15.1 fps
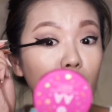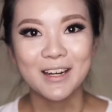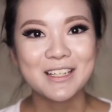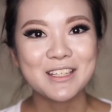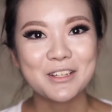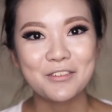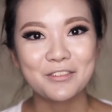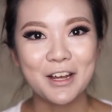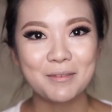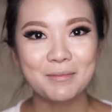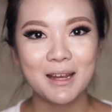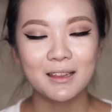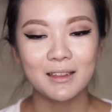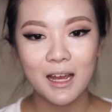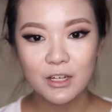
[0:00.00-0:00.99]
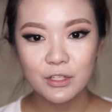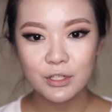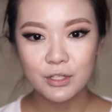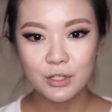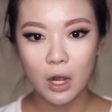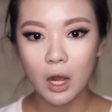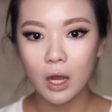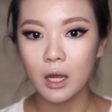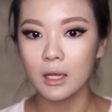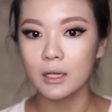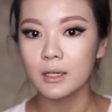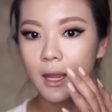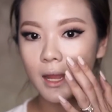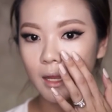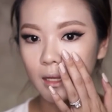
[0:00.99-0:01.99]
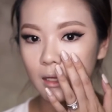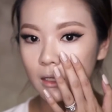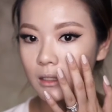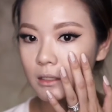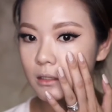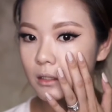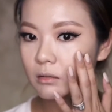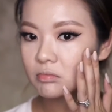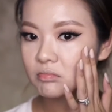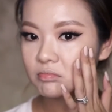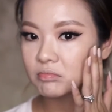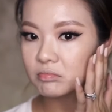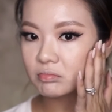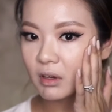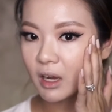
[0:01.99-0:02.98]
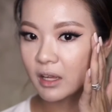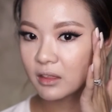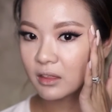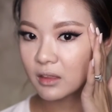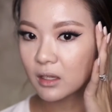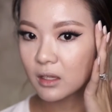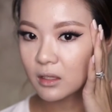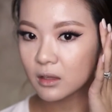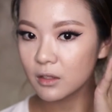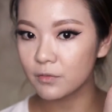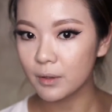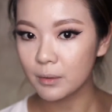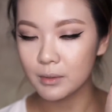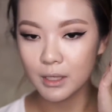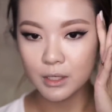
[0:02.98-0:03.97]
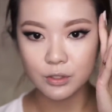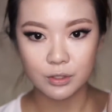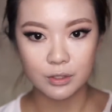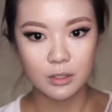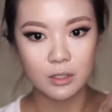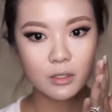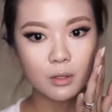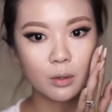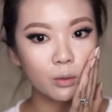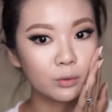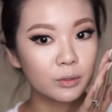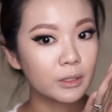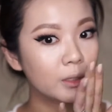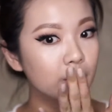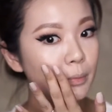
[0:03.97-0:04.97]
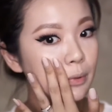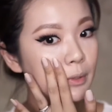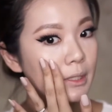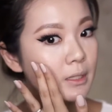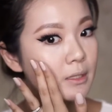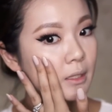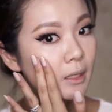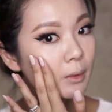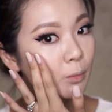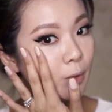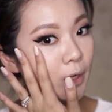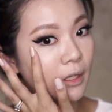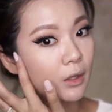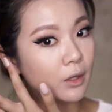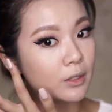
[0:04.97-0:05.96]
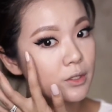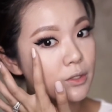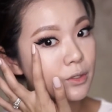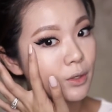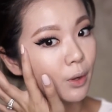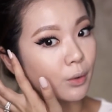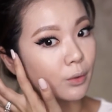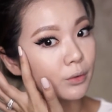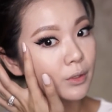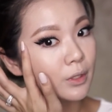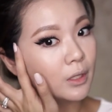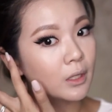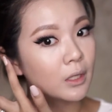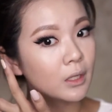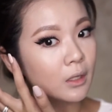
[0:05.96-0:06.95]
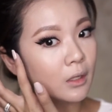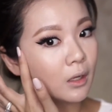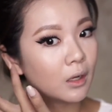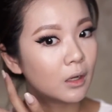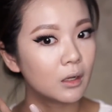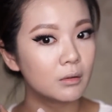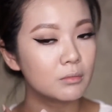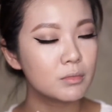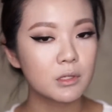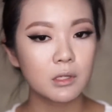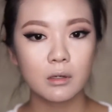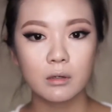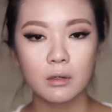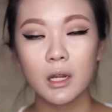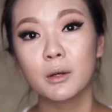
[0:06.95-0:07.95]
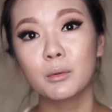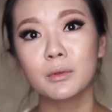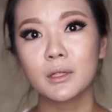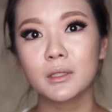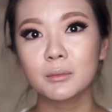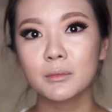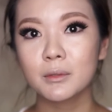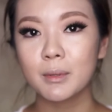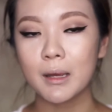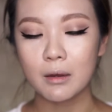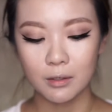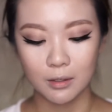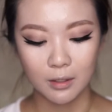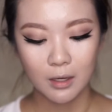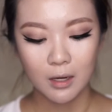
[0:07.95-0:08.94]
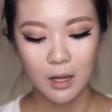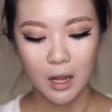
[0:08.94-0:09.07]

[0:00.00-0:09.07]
Right, so I've got my lashes on, and I think the foundation is holding up pretty damn well on its own, so I don't think I'm going to powder.